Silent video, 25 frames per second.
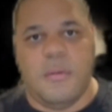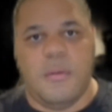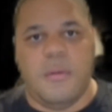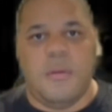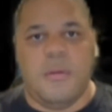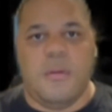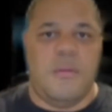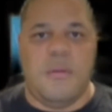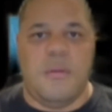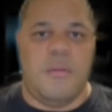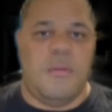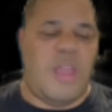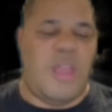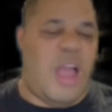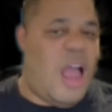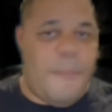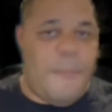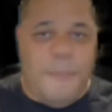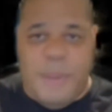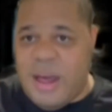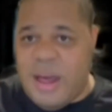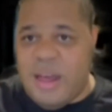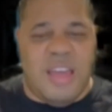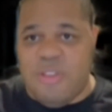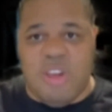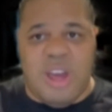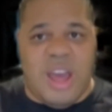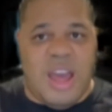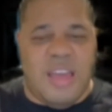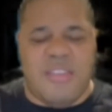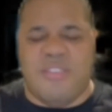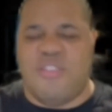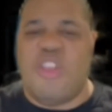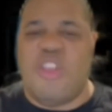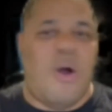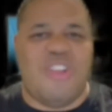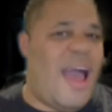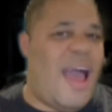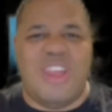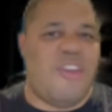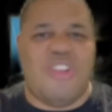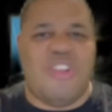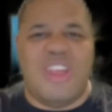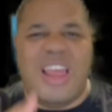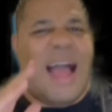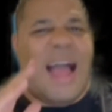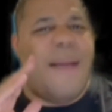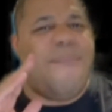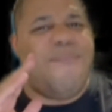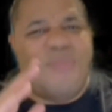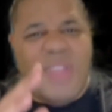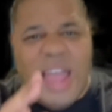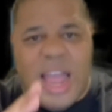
Now, I apologize. No, actually, I'm not